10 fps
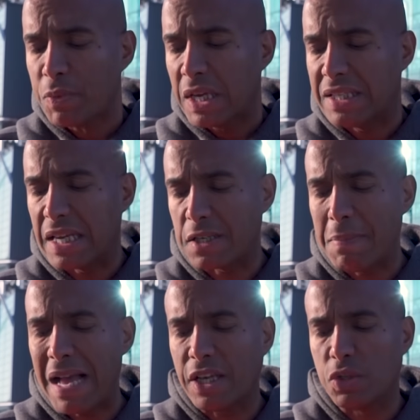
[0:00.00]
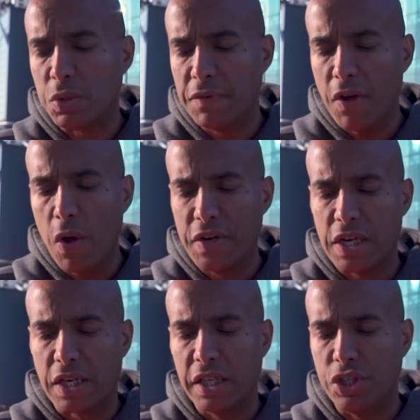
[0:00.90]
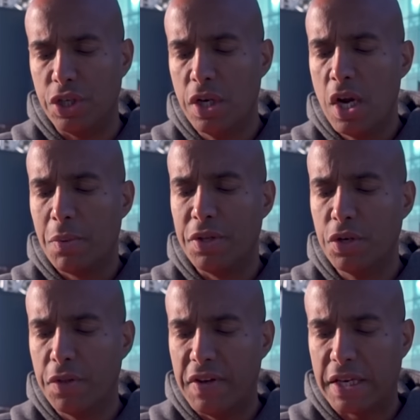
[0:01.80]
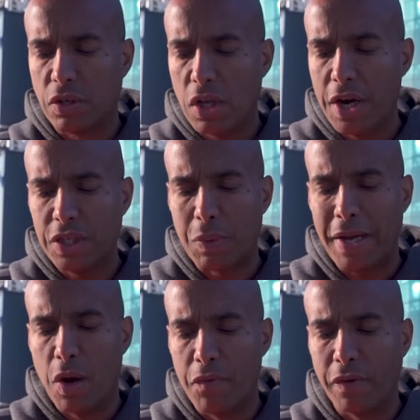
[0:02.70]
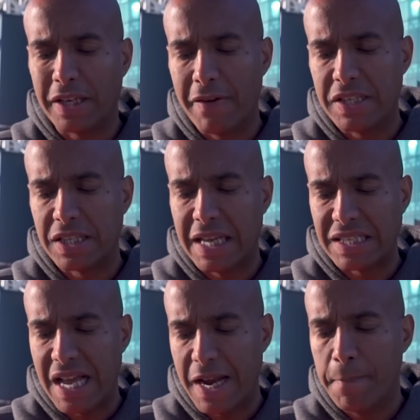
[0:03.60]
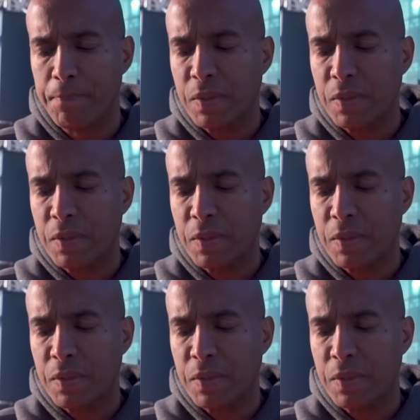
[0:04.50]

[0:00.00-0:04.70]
He says, Marcus was involved in a collision with another vehicle on his way home from Carrington last night.